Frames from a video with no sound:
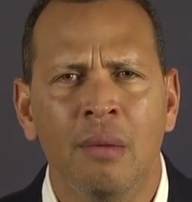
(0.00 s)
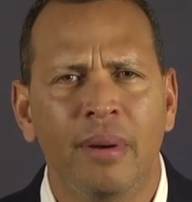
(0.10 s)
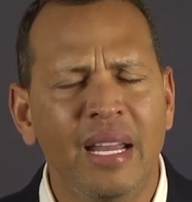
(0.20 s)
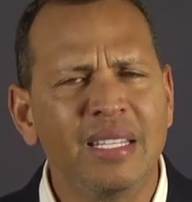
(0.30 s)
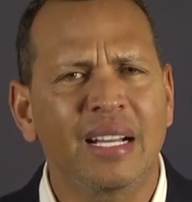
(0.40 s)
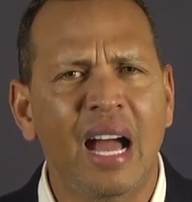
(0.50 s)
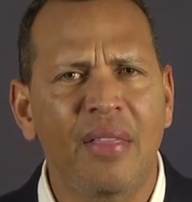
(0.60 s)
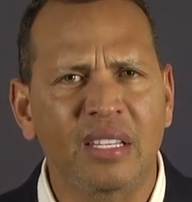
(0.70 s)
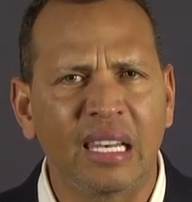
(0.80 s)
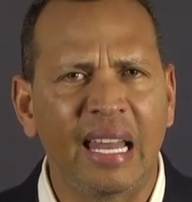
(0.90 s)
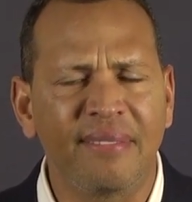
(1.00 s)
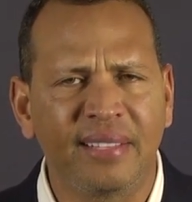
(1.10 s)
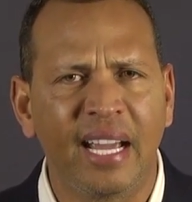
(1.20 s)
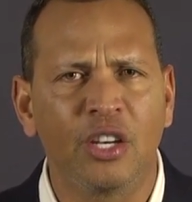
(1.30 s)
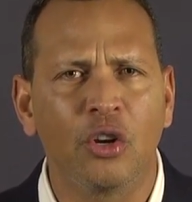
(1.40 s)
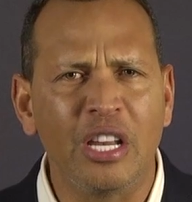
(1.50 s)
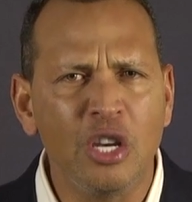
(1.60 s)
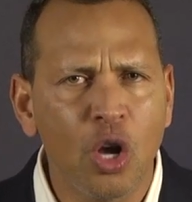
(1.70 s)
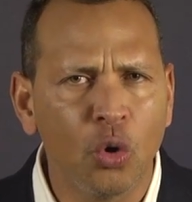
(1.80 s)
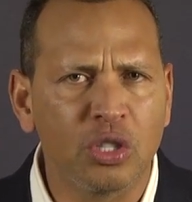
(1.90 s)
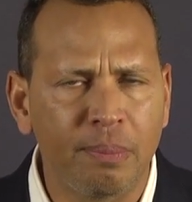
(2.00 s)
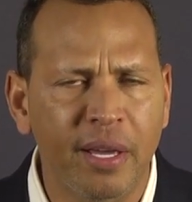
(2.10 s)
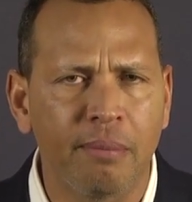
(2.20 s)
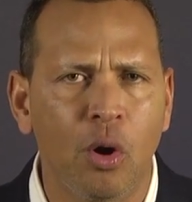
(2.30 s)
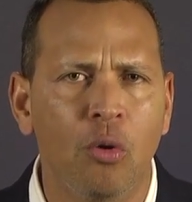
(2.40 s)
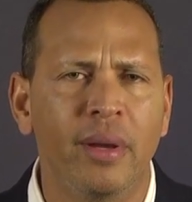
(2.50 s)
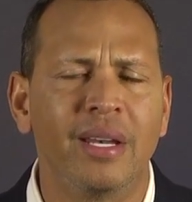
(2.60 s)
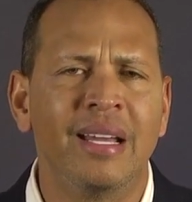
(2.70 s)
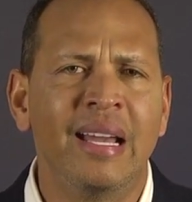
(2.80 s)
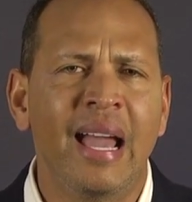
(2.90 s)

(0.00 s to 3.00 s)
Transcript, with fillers: But he's a guy that's a left hander. He knows the big moment.